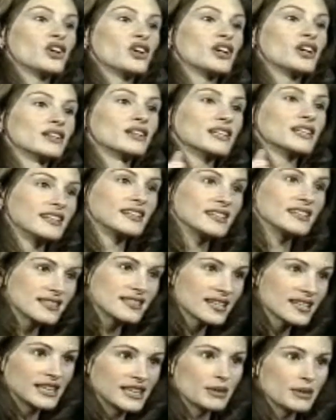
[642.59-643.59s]
the yard and yeah.
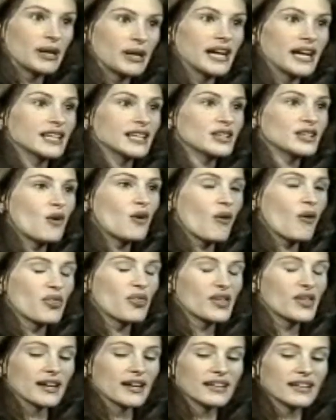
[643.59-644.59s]
he's got the bike and the
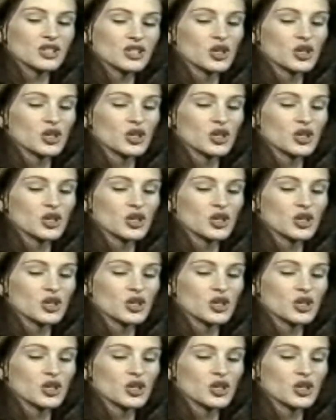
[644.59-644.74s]
whole thing.